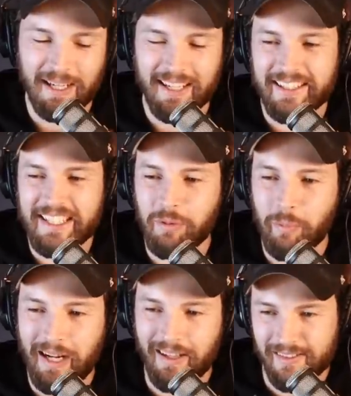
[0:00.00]
We had an
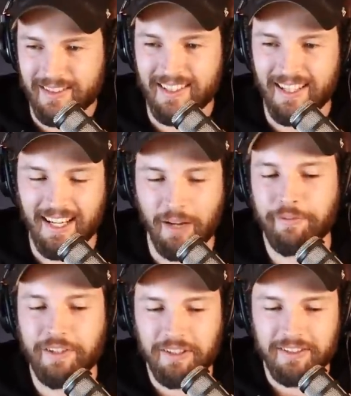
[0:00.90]
equal balance today,
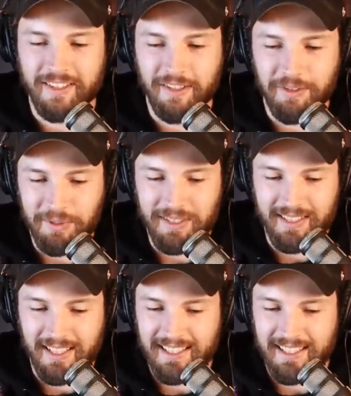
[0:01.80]
I feel. So it was.